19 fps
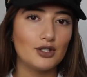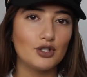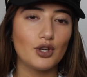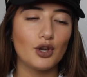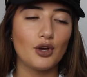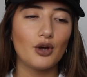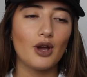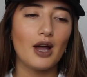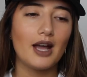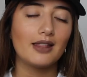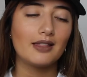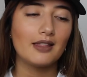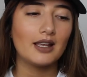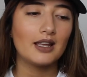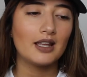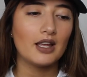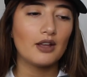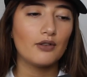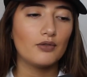So I
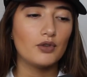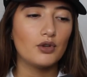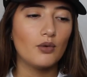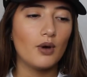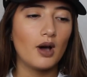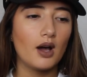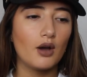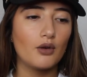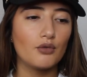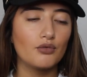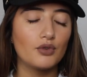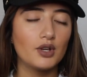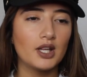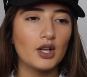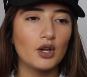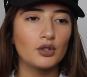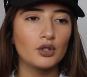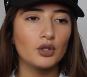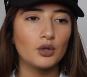think if you are
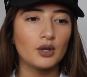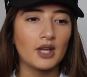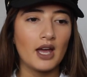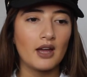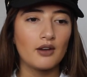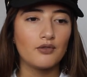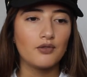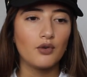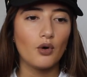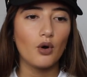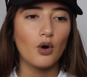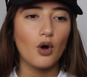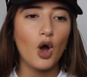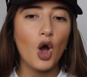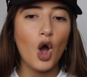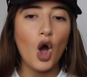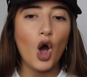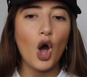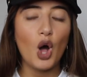really on the lookout for